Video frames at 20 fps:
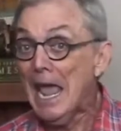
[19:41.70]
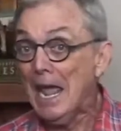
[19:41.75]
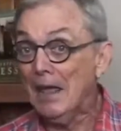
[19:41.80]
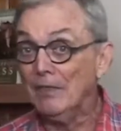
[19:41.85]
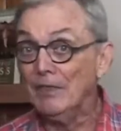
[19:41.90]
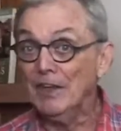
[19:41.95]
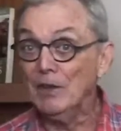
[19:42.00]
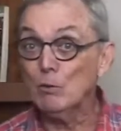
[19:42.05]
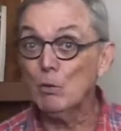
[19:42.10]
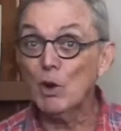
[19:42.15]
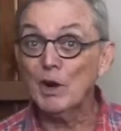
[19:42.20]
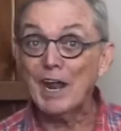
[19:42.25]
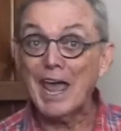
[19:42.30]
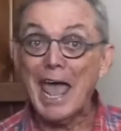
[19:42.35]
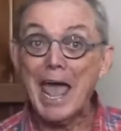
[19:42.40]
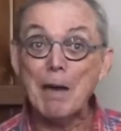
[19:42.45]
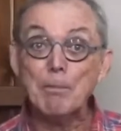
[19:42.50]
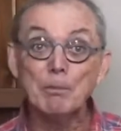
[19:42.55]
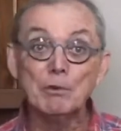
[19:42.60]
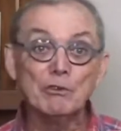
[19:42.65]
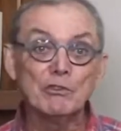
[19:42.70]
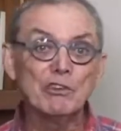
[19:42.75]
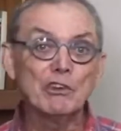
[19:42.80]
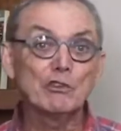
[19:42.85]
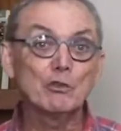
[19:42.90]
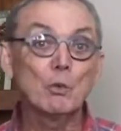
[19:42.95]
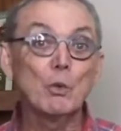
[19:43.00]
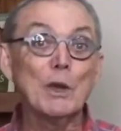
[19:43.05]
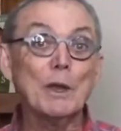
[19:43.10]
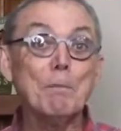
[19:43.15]
And then what happens
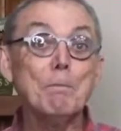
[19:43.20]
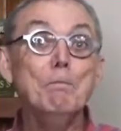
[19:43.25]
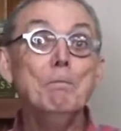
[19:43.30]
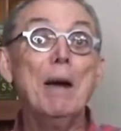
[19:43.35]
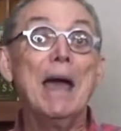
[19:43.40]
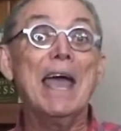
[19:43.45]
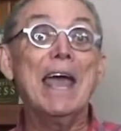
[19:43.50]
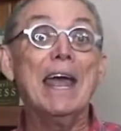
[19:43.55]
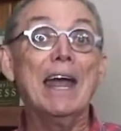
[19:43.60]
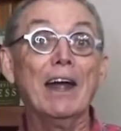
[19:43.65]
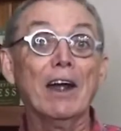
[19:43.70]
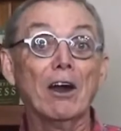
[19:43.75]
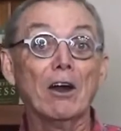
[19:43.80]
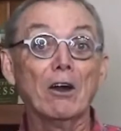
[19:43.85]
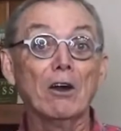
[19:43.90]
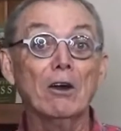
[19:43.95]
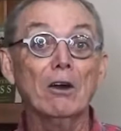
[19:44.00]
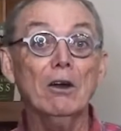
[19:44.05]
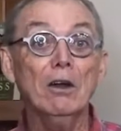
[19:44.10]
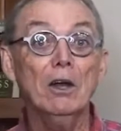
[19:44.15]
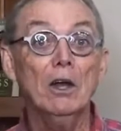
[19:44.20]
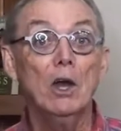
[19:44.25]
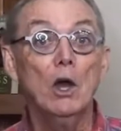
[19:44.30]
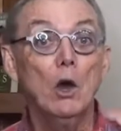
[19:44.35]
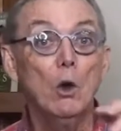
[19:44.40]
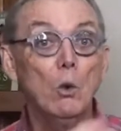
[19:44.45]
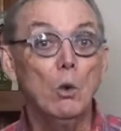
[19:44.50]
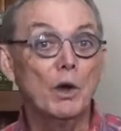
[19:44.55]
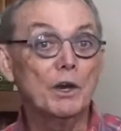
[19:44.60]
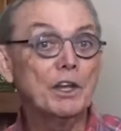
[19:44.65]
is we bear
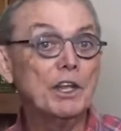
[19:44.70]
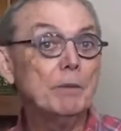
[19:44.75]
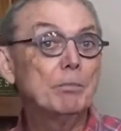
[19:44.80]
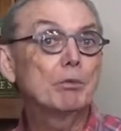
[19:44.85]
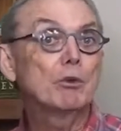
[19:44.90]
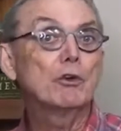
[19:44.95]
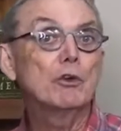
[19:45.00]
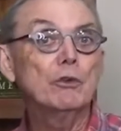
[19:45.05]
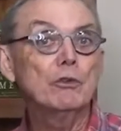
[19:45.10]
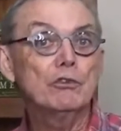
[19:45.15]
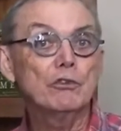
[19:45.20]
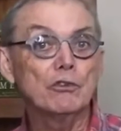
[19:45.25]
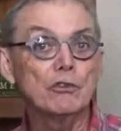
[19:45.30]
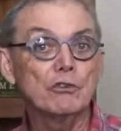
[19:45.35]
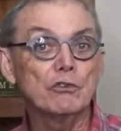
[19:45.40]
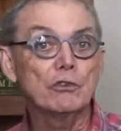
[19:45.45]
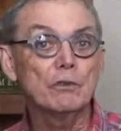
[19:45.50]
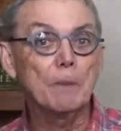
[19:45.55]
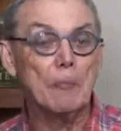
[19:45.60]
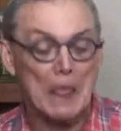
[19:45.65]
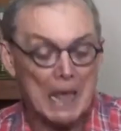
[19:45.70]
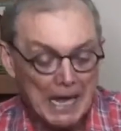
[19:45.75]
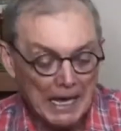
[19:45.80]
what he produces.